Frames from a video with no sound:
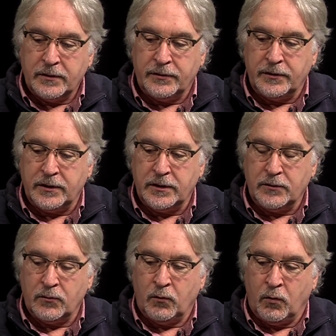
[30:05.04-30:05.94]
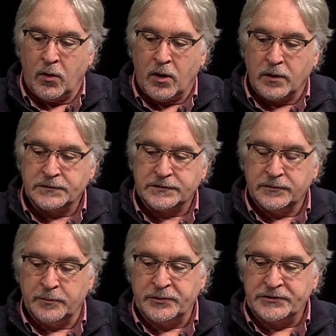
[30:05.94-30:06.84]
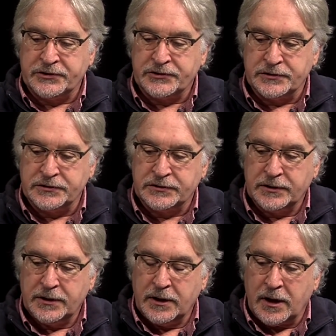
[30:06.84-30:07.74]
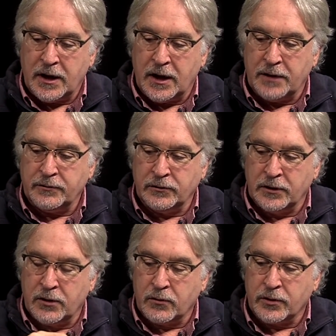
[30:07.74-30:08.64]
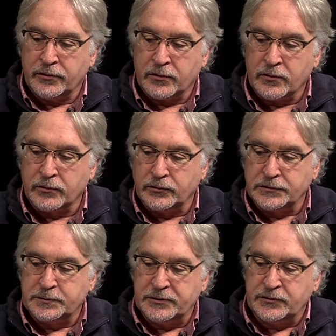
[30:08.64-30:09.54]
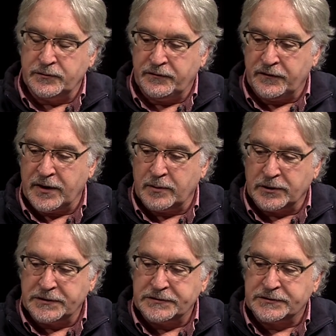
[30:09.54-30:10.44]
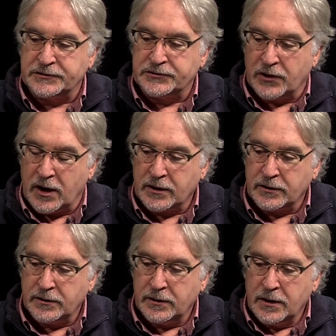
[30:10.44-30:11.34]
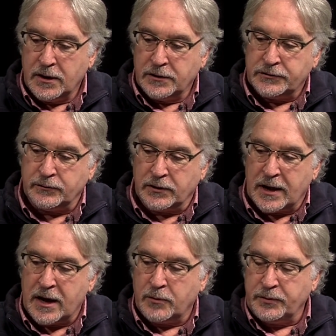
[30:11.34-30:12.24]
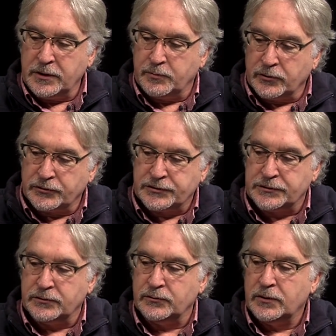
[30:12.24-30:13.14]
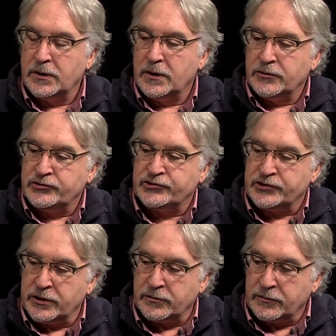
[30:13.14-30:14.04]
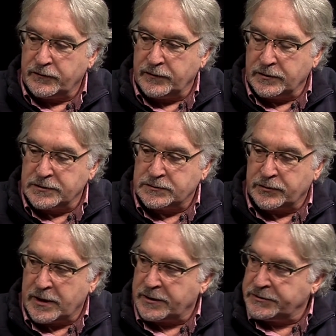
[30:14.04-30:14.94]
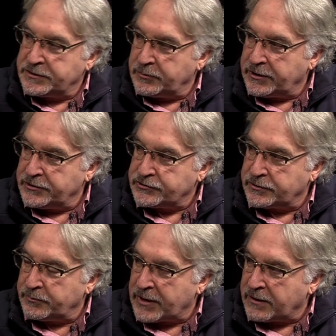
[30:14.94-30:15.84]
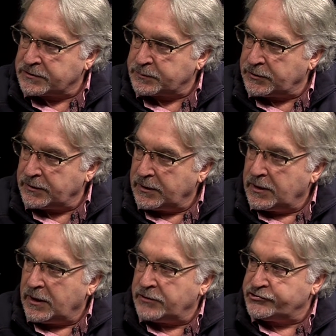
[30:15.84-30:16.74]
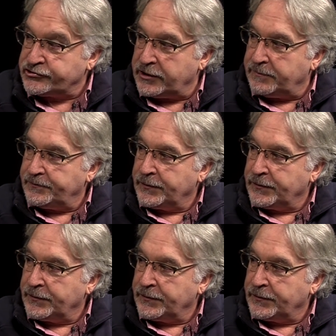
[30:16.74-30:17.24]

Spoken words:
the walls, the petitions, lower the hurdles between families to talk, to allow people to share their feelings without intimidation, embarrassment, and shame.